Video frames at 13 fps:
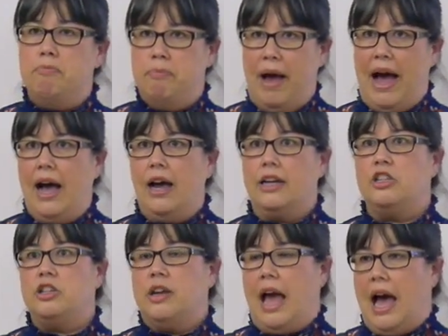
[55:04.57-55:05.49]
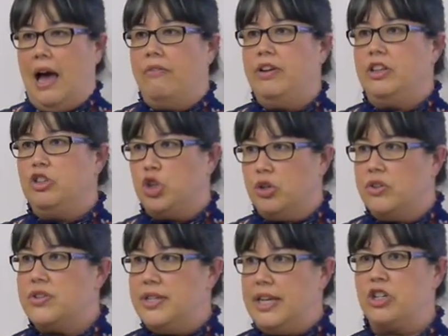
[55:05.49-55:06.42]
back to having
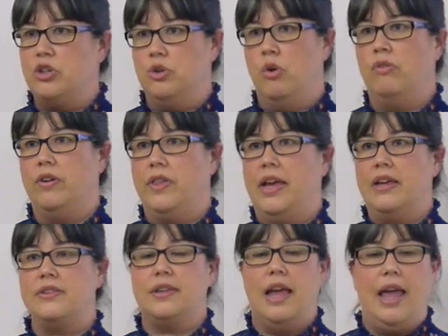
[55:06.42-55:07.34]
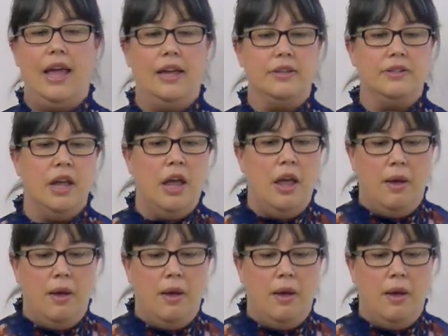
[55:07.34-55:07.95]
jurisdiction over this and,